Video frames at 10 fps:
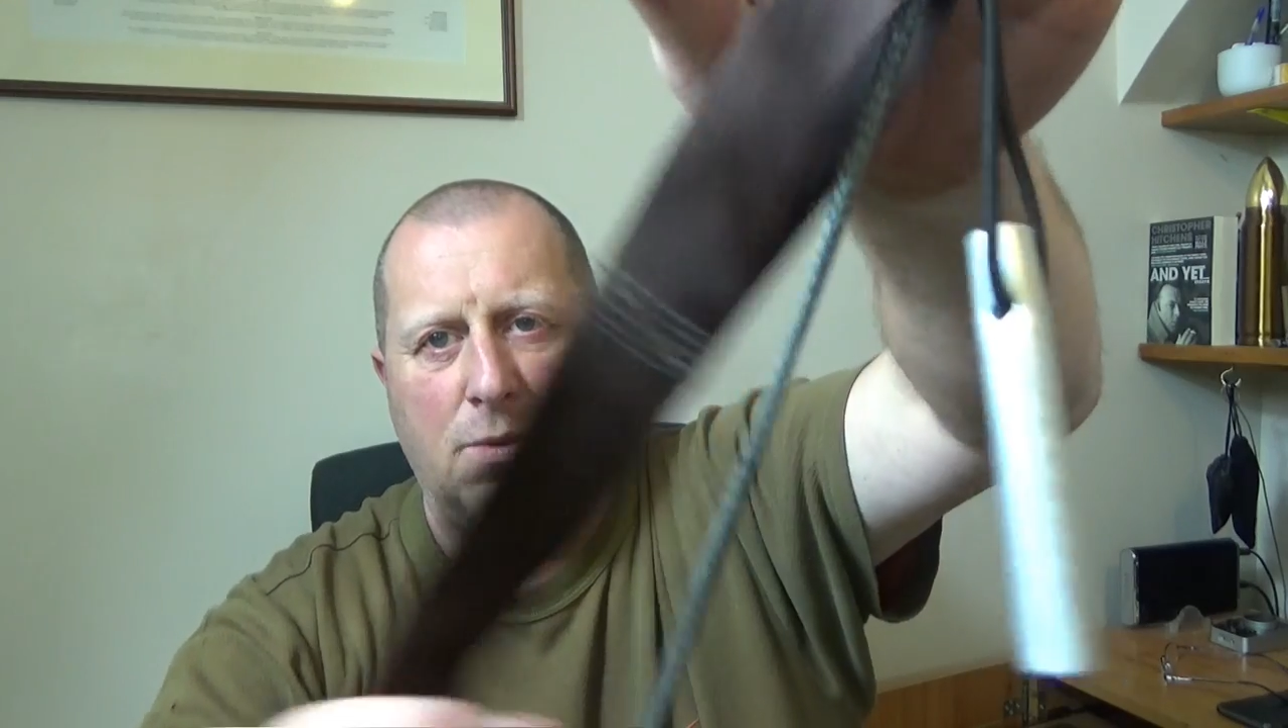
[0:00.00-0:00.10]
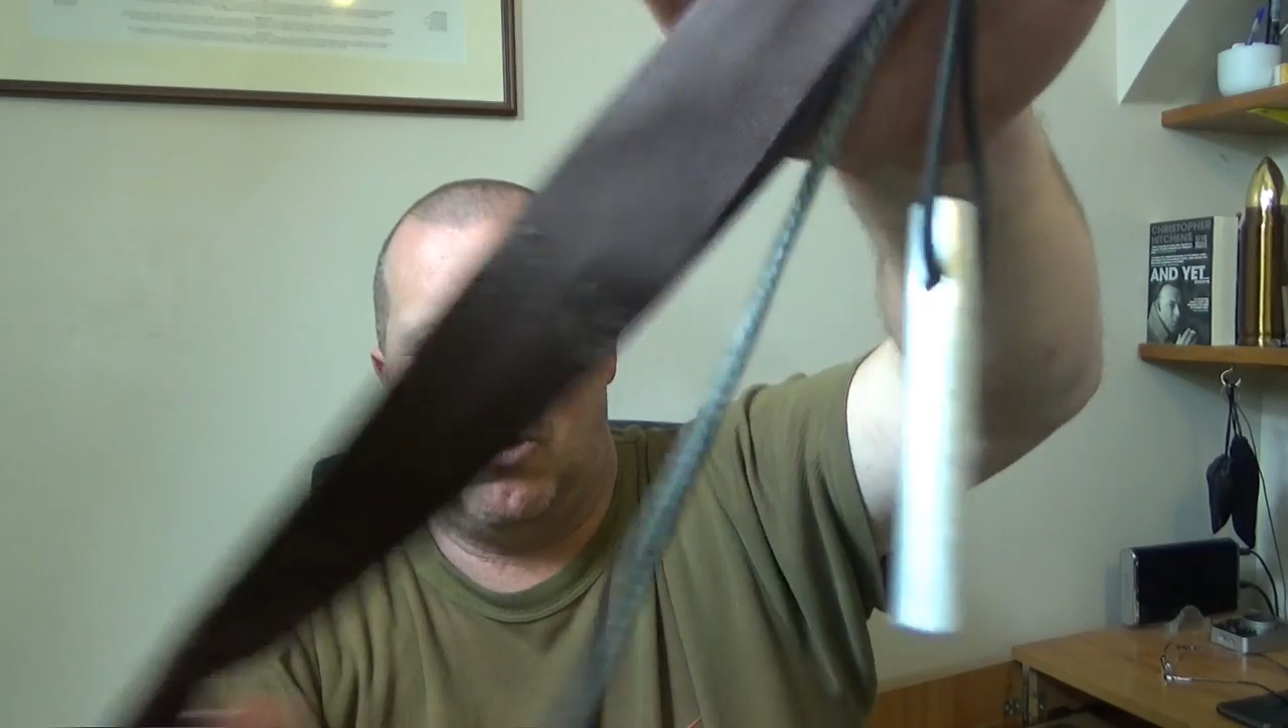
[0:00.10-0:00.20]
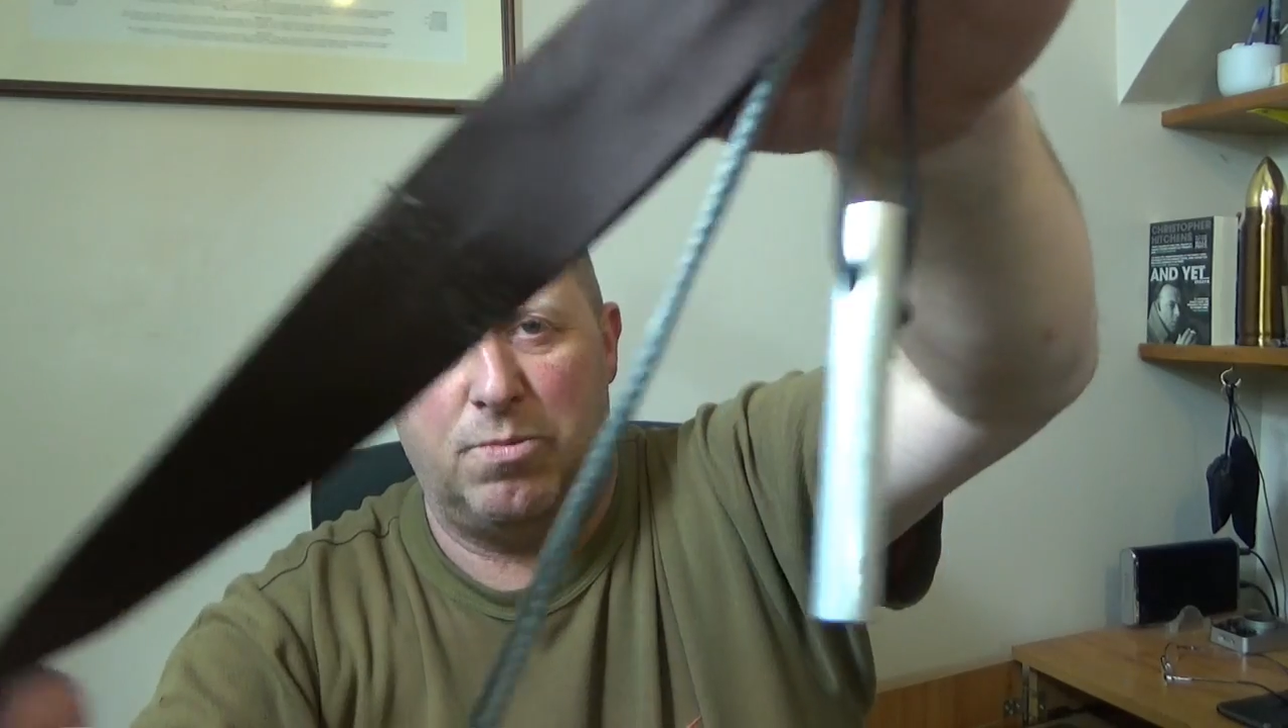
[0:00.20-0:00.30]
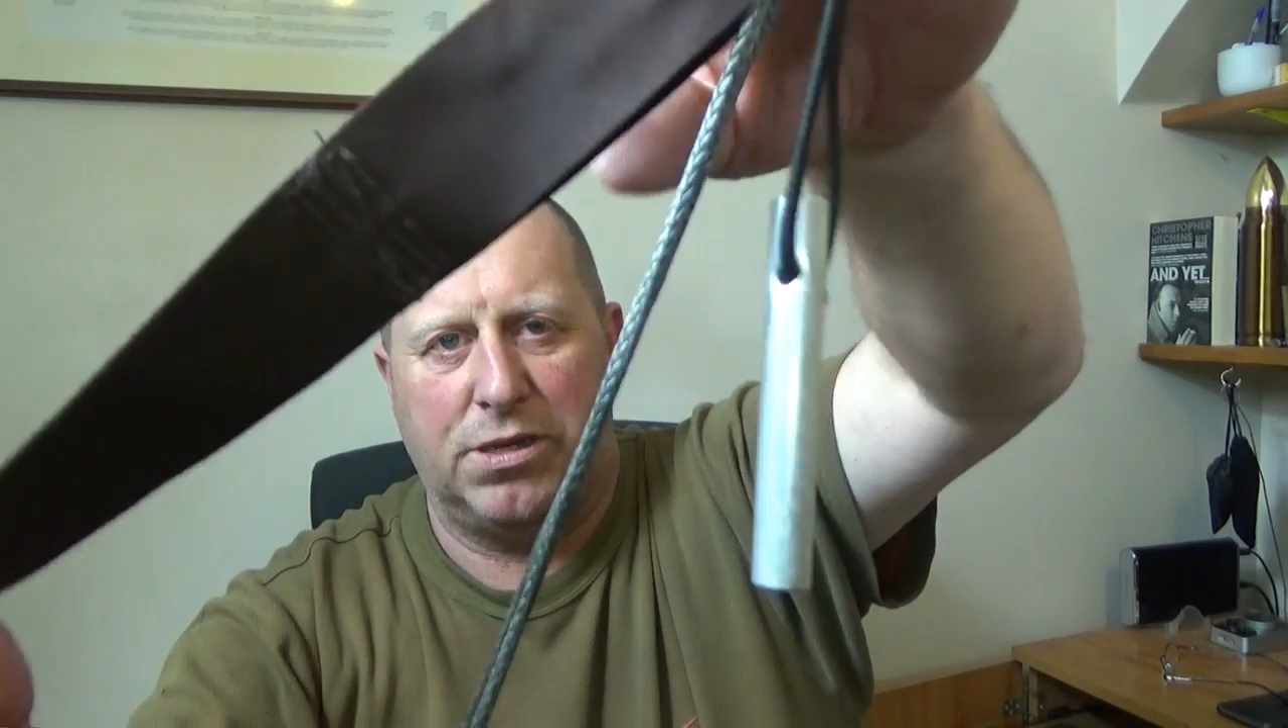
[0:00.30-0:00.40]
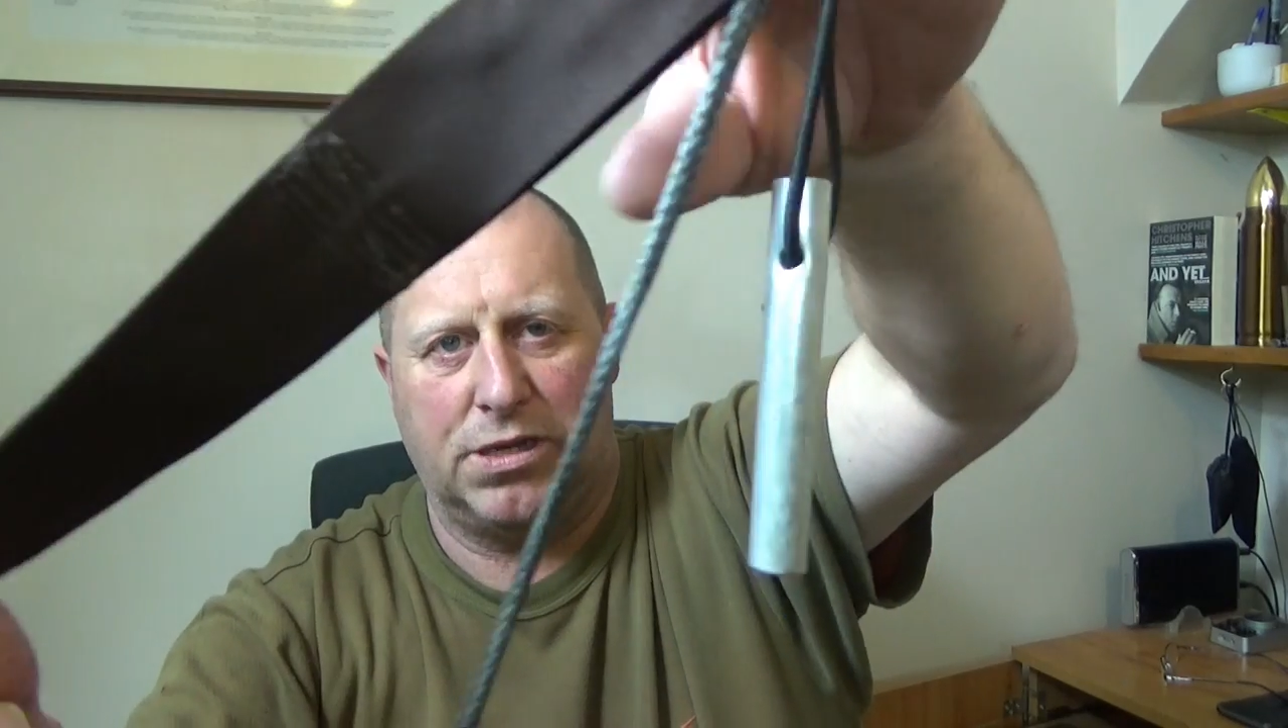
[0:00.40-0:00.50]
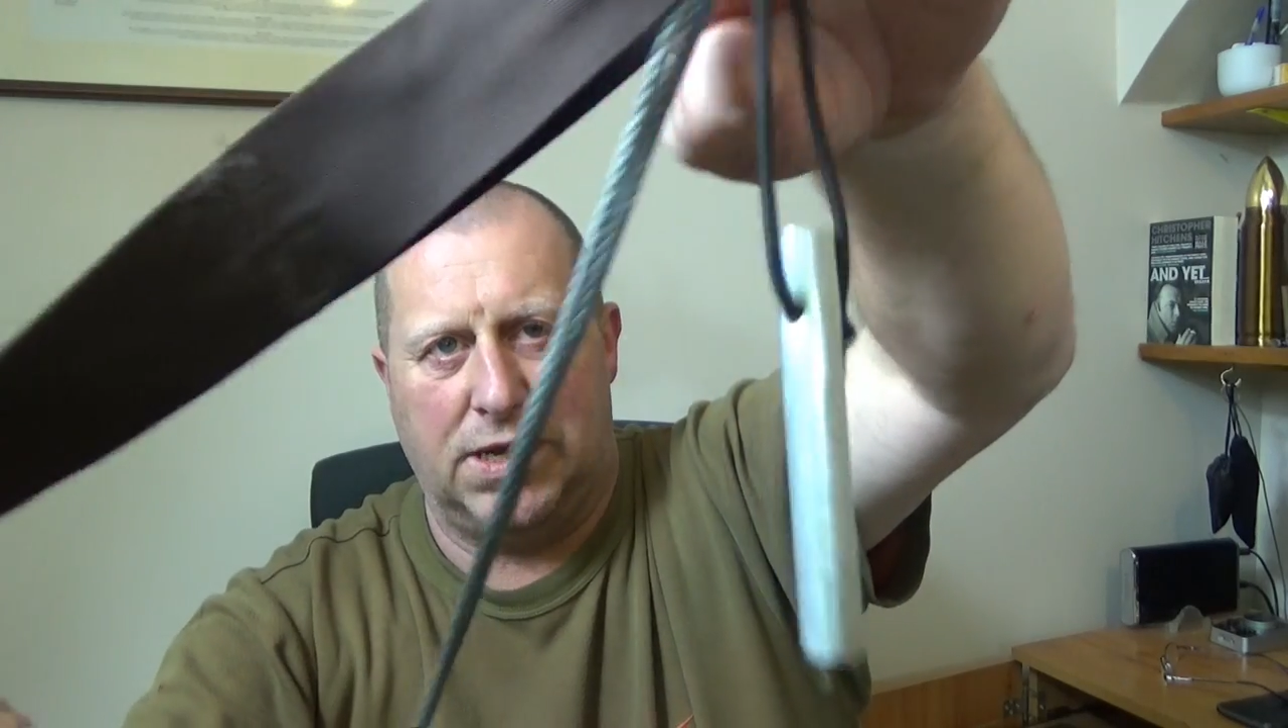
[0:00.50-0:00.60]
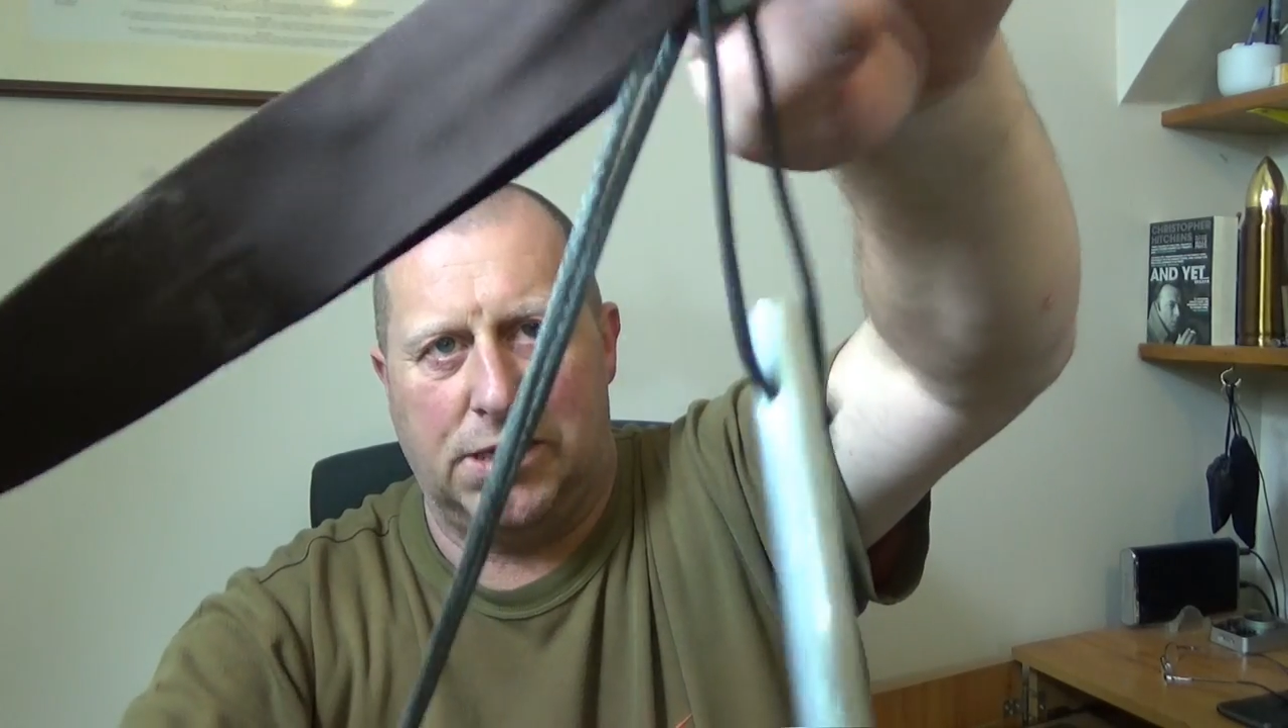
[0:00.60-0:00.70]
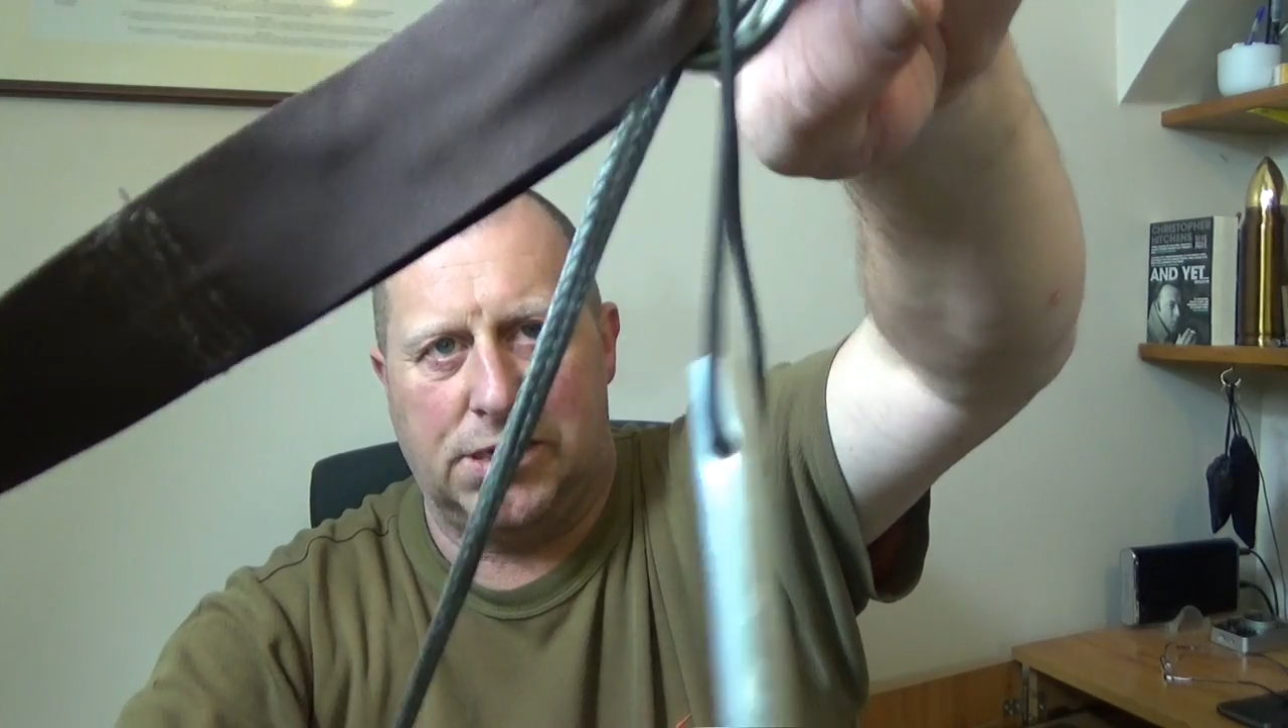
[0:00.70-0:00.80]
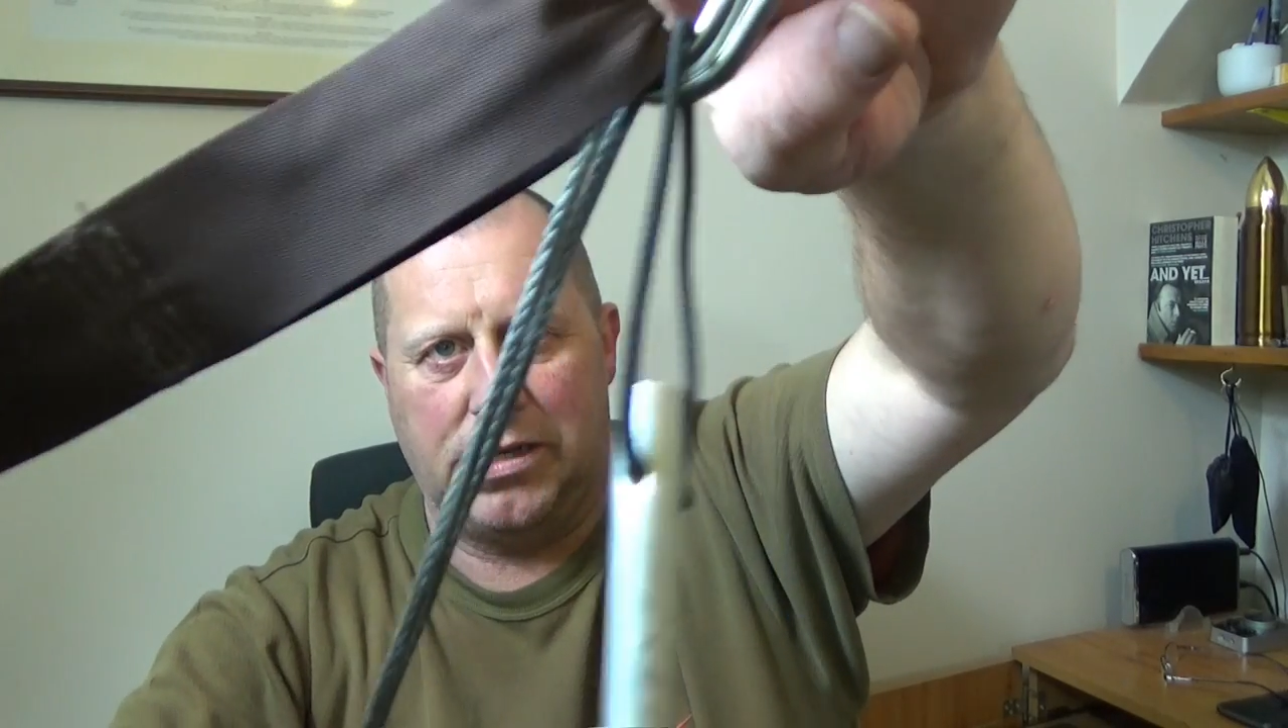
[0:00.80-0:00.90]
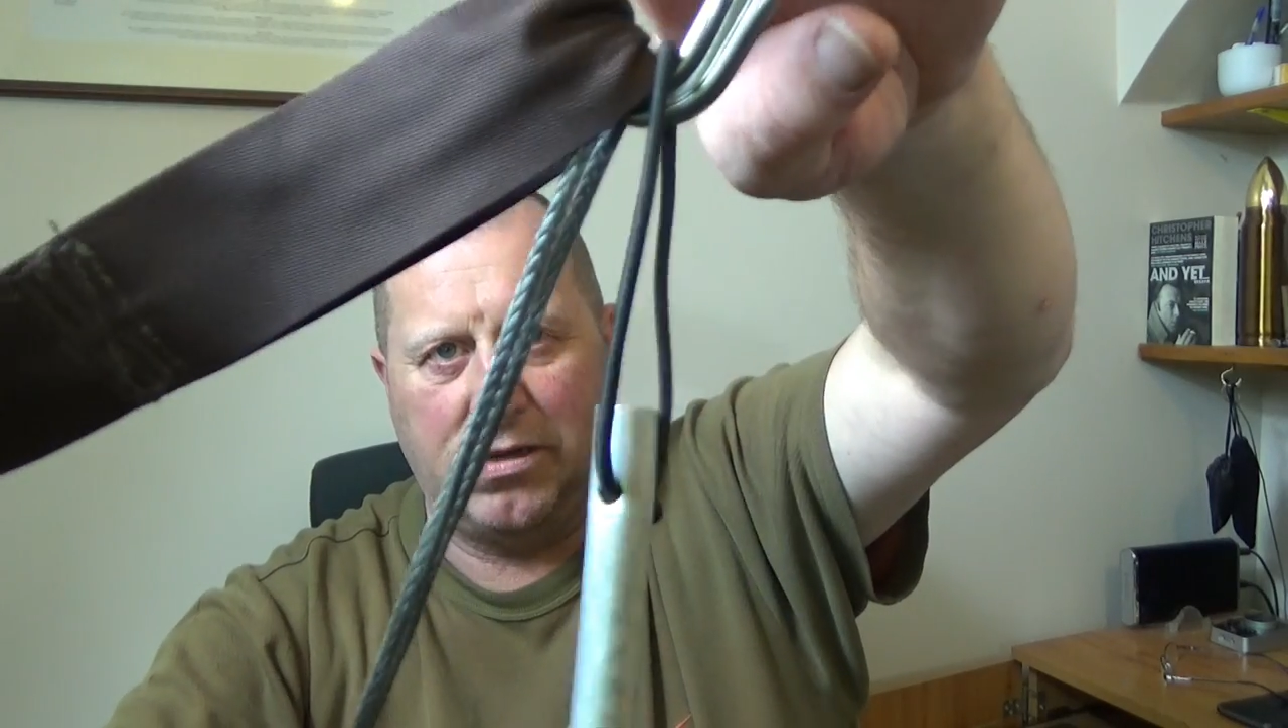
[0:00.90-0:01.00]
whoopee
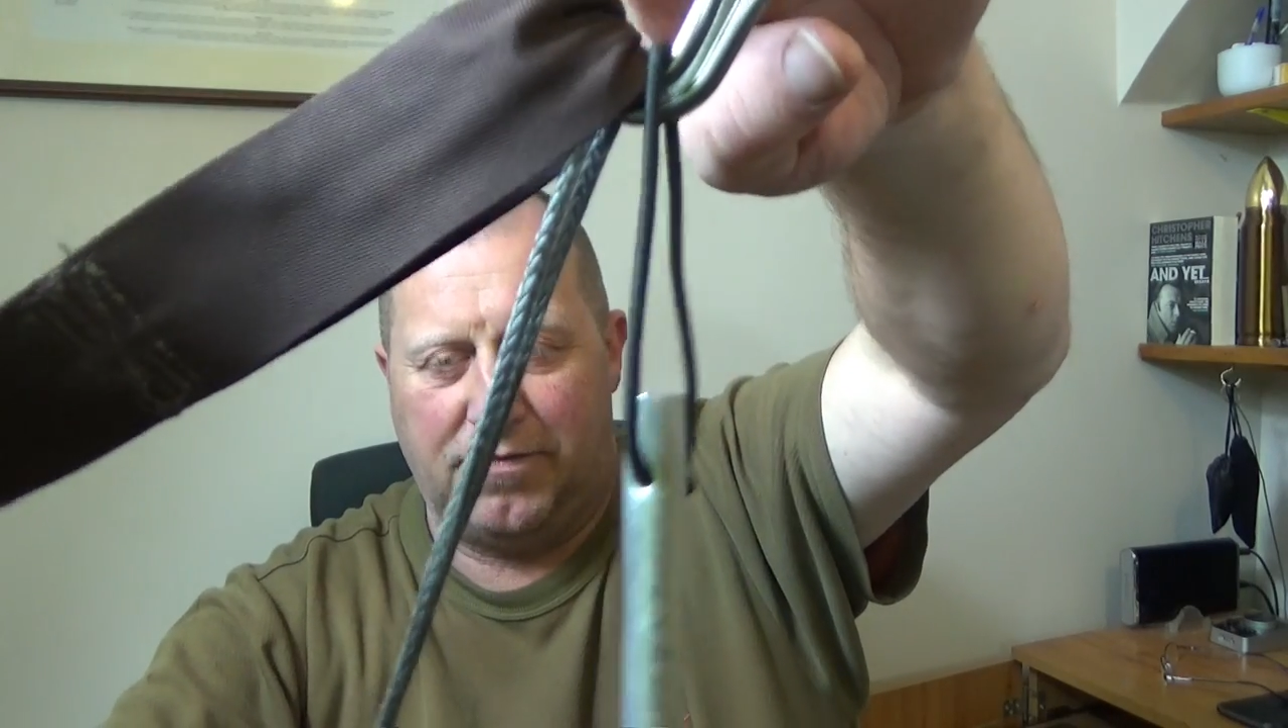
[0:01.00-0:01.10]
slings